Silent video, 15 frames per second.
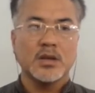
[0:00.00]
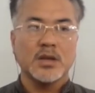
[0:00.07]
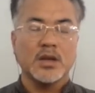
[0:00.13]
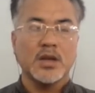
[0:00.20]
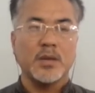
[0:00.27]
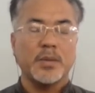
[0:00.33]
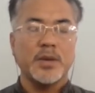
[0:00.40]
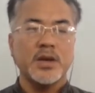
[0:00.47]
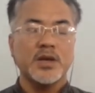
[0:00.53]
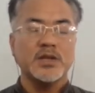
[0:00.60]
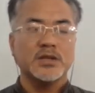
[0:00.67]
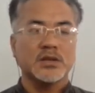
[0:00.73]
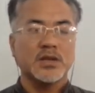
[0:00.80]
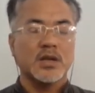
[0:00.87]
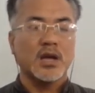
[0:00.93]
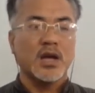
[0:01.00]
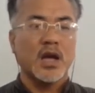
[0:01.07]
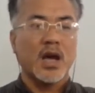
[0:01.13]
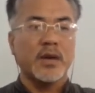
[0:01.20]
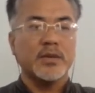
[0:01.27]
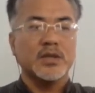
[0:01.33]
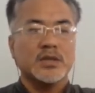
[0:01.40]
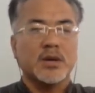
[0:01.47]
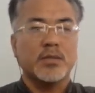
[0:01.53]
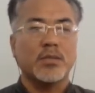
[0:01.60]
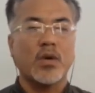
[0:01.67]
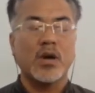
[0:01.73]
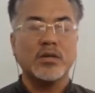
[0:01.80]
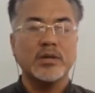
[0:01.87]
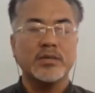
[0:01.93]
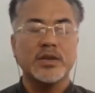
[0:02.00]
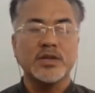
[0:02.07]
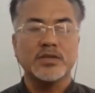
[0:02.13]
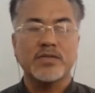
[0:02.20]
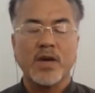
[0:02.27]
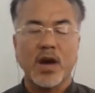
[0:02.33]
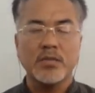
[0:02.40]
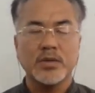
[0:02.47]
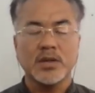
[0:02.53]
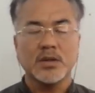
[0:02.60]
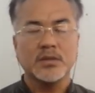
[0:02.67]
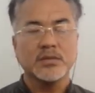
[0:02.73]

if he is having some problem in his family,